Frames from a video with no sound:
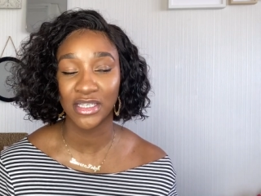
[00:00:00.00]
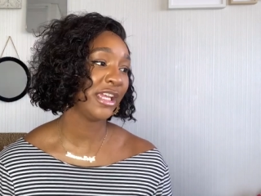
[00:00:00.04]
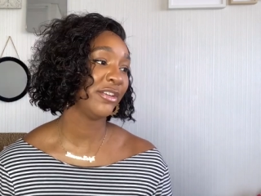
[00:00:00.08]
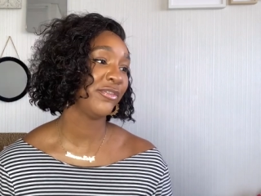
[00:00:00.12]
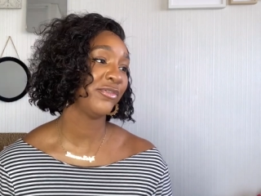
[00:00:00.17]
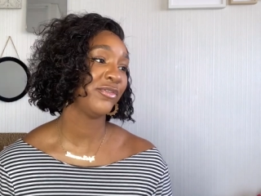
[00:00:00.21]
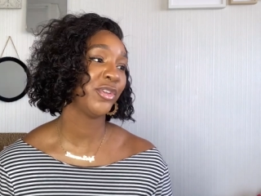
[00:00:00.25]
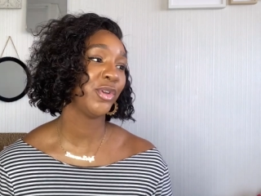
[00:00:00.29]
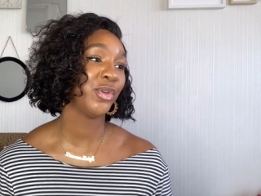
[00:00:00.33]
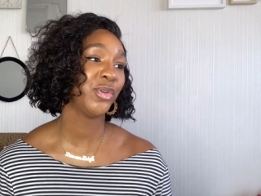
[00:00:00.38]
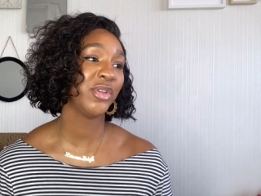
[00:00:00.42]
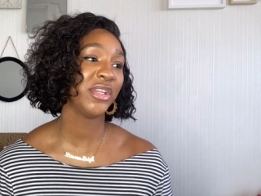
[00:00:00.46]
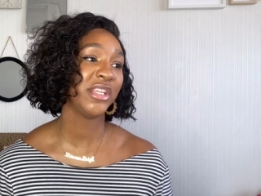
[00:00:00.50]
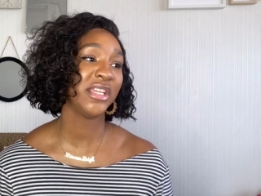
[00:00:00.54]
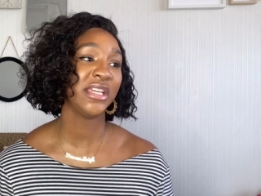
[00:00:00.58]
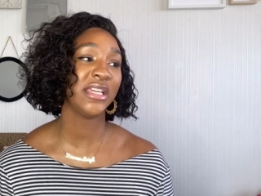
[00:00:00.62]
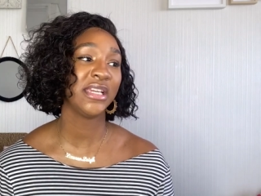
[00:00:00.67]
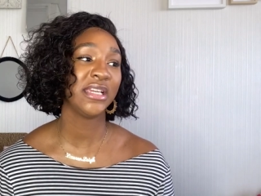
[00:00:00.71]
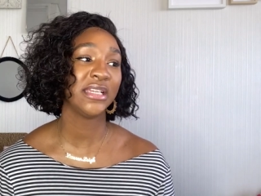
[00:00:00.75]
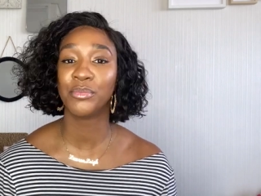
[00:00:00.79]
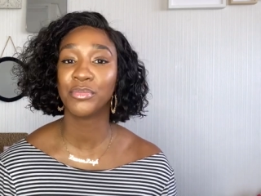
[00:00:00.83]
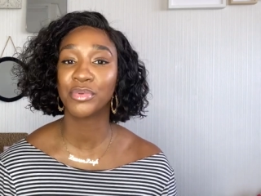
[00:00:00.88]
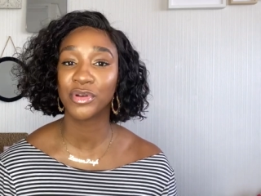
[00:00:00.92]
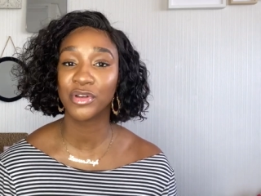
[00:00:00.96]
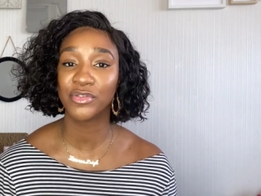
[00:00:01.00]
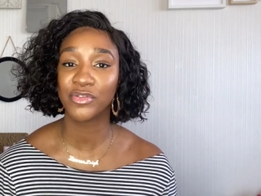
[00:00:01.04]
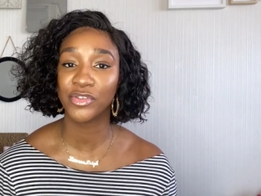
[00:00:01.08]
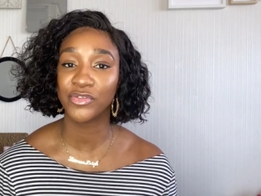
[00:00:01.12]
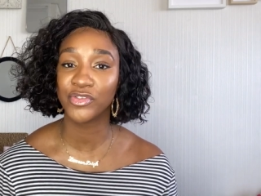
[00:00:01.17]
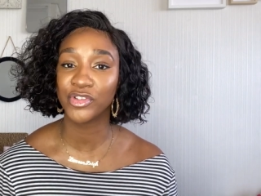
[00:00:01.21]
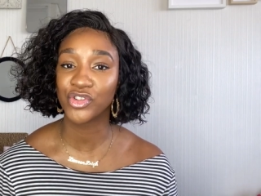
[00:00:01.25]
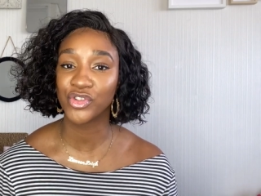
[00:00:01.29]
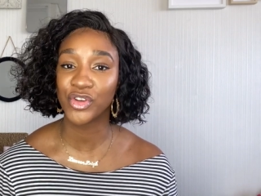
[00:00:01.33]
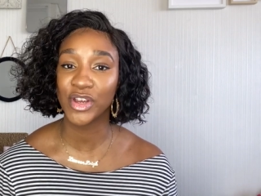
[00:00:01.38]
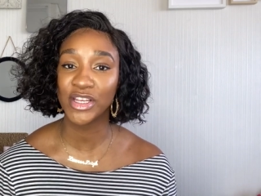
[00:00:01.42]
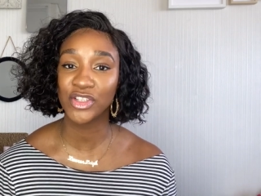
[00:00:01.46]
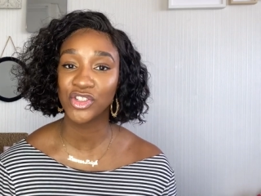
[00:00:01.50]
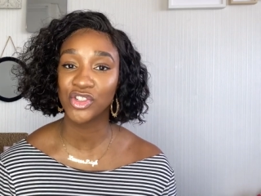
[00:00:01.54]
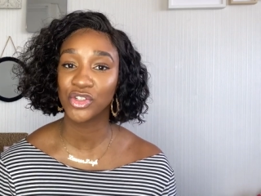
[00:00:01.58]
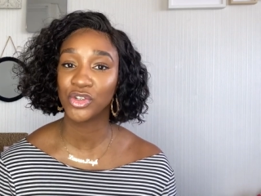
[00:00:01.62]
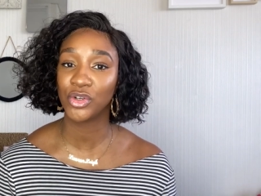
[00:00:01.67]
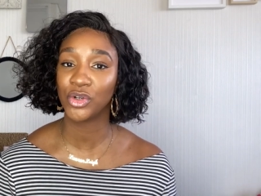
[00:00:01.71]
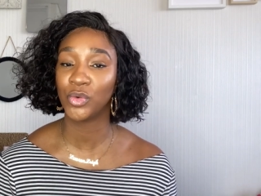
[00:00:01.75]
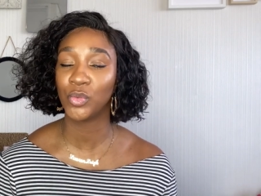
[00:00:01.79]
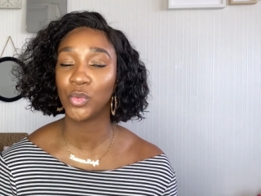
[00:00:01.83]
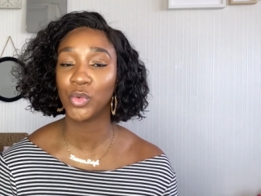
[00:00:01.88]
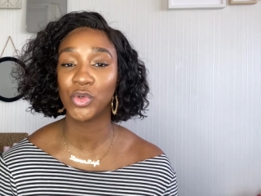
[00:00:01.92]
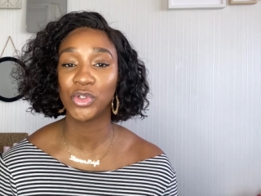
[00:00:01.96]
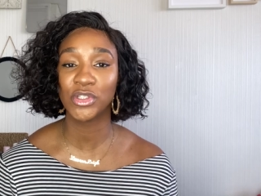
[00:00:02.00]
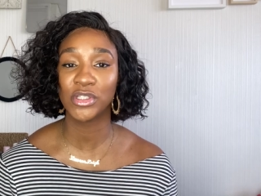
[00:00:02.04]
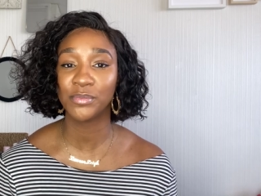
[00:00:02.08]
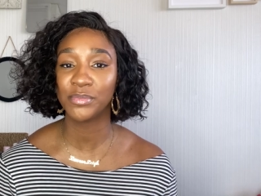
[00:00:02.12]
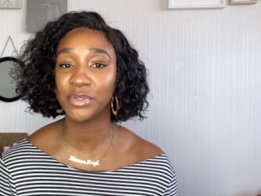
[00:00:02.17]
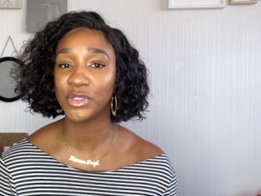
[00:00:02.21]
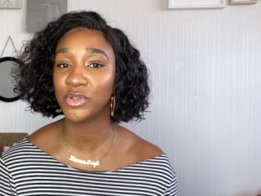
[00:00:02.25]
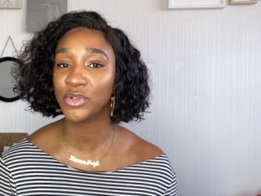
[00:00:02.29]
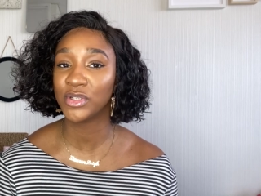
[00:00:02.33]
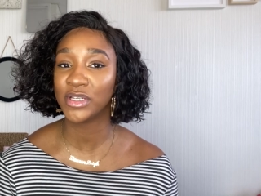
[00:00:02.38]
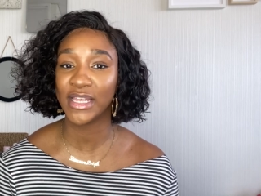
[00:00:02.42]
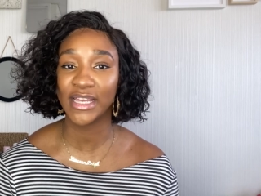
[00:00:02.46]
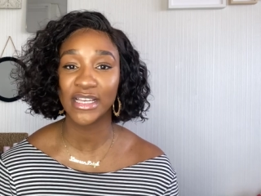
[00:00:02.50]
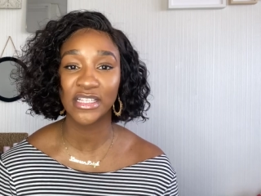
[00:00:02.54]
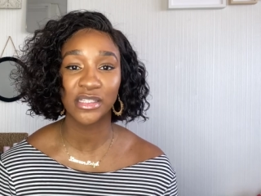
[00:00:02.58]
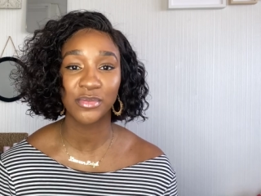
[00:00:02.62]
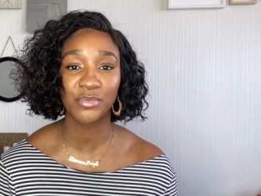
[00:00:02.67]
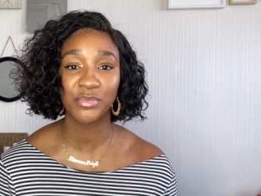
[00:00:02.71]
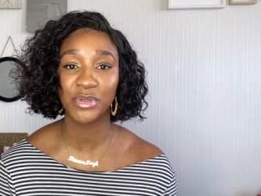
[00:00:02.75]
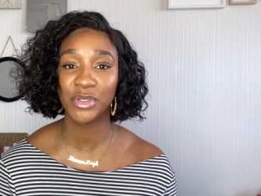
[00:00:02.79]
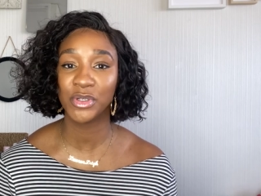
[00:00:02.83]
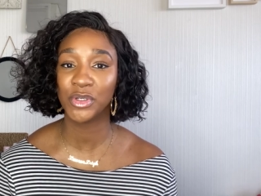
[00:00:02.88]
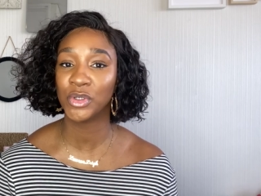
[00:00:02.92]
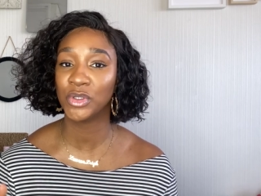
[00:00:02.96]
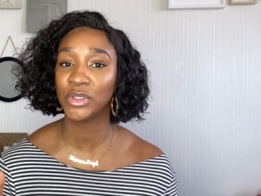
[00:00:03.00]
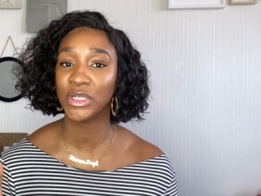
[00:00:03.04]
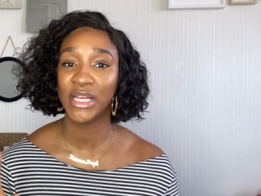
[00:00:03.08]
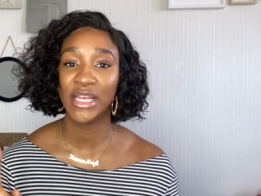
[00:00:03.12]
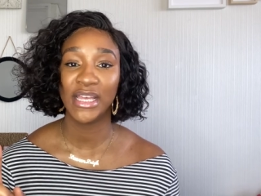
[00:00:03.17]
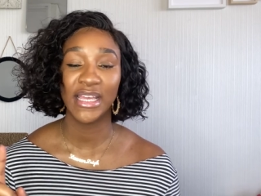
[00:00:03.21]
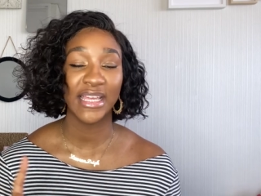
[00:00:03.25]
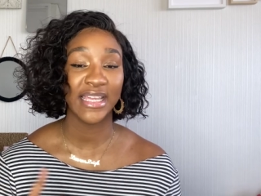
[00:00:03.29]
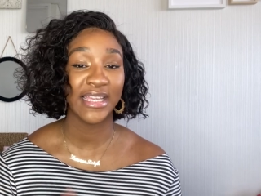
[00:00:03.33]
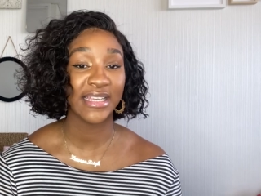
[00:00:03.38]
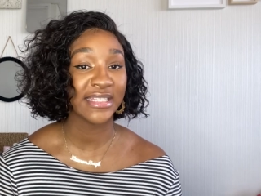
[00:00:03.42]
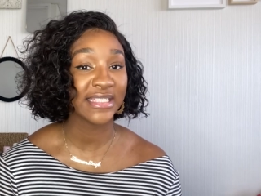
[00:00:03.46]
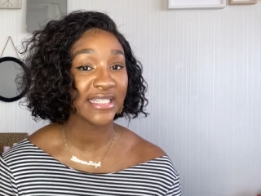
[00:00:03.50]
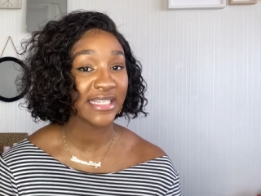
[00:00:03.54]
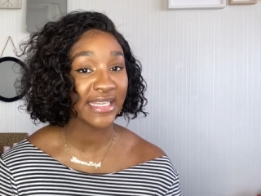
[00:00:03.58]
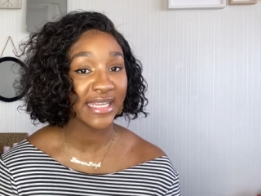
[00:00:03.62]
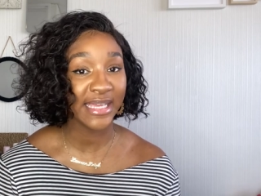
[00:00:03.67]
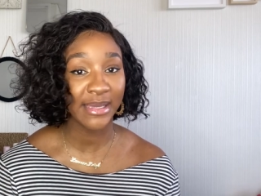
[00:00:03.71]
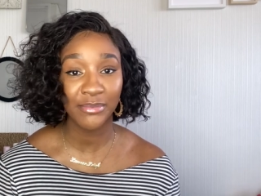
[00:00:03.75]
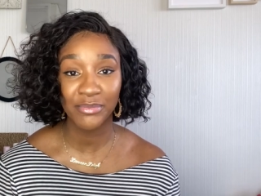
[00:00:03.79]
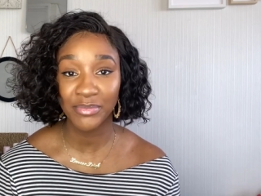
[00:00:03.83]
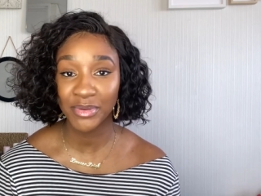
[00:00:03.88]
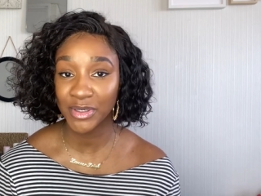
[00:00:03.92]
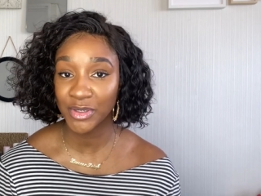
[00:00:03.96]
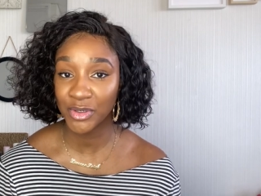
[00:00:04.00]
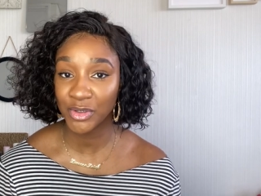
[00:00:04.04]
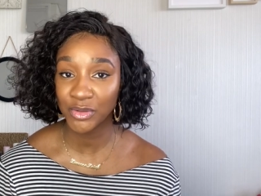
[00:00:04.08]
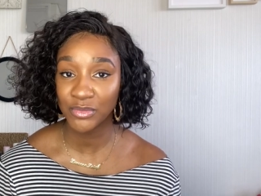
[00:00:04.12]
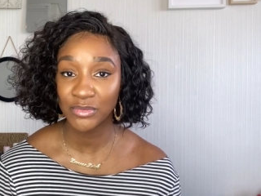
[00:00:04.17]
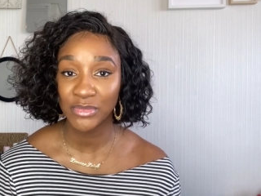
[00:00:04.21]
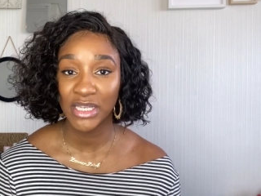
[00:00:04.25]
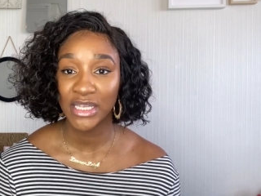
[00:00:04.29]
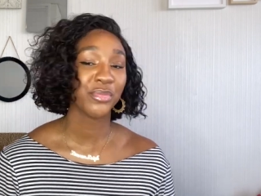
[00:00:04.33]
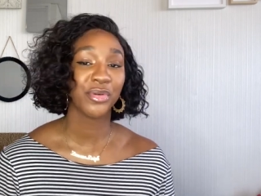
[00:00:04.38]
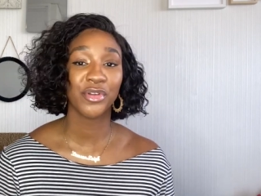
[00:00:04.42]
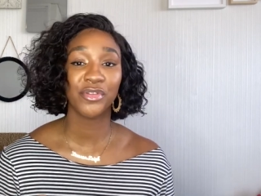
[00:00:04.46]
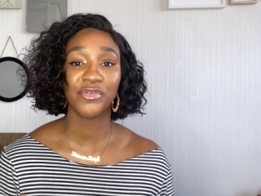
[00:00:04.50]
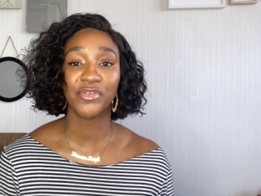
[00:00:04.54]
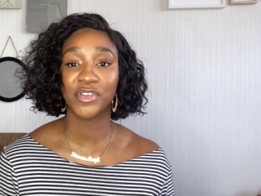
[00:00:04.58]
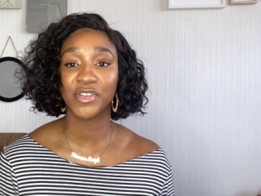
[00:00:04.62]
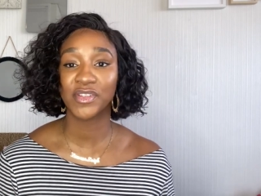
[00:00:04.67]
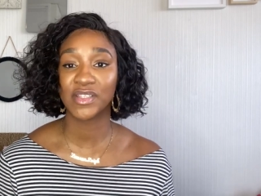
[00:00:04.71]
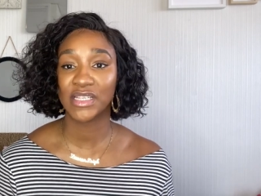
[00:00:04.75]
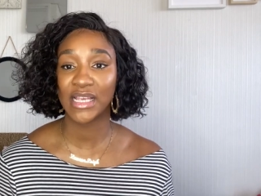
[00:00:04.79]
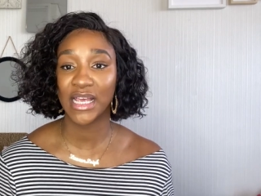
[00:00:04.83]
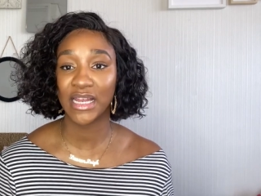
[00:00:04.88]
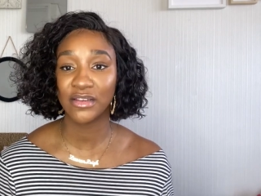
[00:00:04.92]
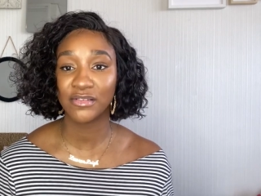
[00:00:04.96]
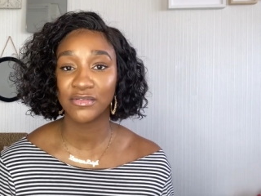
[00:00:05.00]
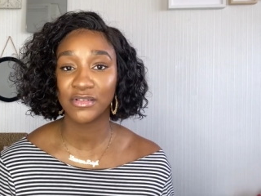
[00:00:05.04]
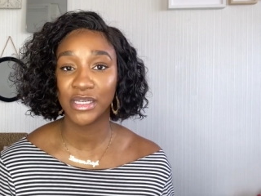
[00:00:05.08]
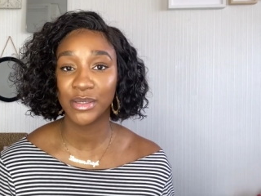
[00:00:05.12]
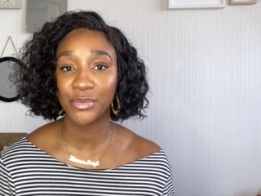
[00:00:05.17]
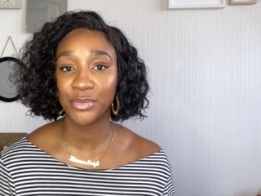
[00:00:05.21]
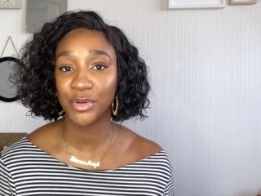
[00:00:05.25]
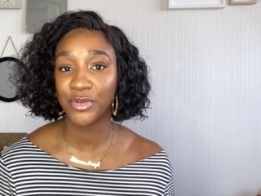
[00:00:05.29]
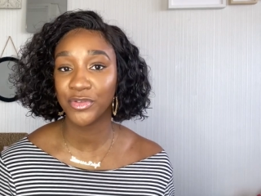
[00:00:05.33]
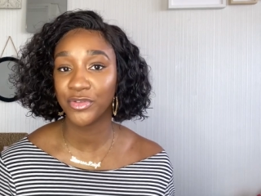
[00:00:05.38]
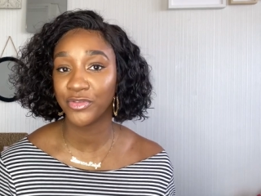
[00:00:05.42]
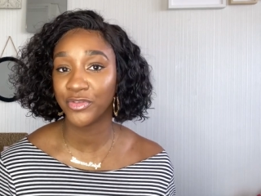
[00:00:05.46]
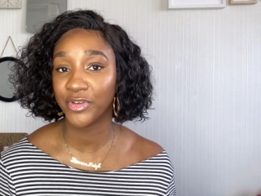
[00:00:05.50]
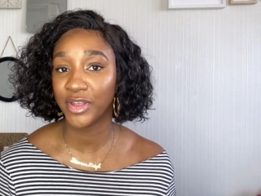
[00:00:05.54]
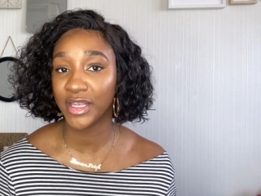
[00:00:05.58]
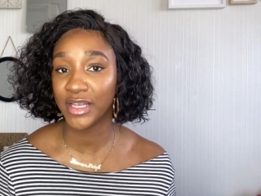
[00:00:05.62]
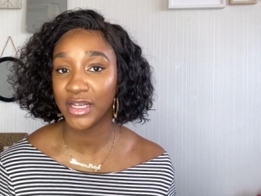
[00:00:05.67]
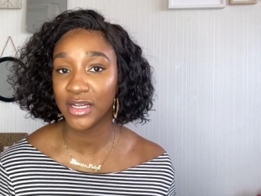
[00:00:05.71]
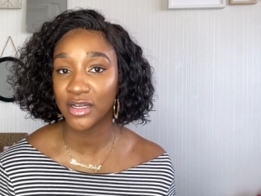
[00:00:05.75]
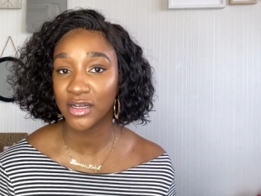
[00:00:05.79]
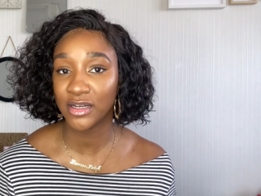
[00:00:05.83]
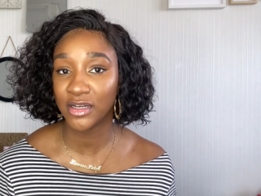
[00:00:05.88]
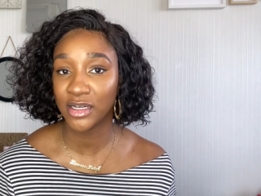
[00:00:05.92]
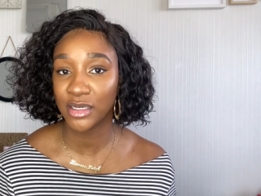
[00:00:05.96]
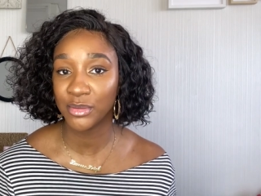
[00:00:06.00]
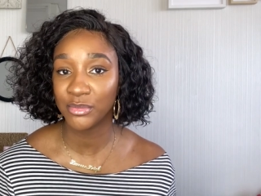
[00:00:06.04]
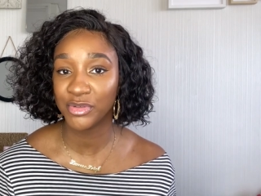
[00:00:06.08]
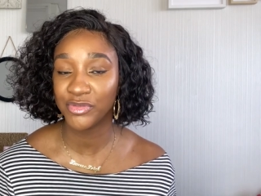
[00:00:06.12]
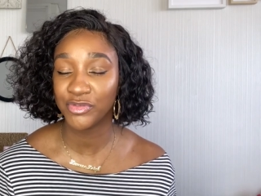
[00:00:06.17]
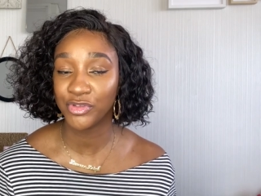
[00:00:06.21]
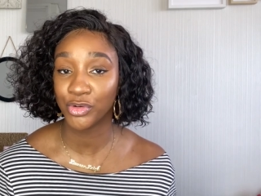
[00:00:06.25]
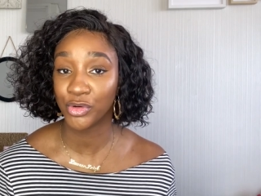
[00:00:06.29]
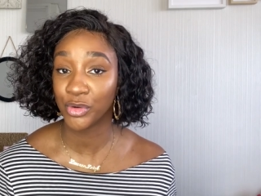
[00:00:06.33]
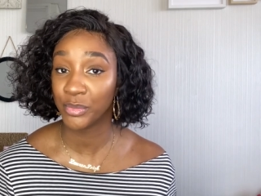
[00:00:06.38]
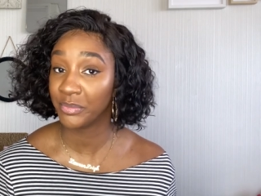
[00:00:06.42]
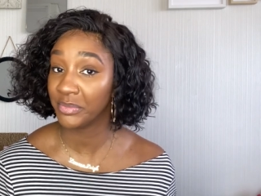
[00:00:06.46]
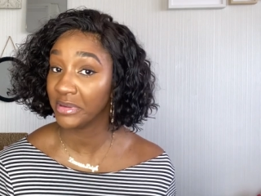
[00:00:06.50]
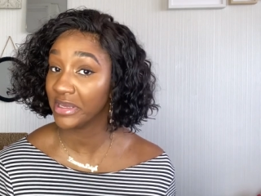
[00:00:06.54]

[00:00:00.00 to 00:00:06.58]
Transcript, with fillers: If you need proof of address, you've got a water bill, gas bill, internet bill, proof of salary, proof of income, if you're on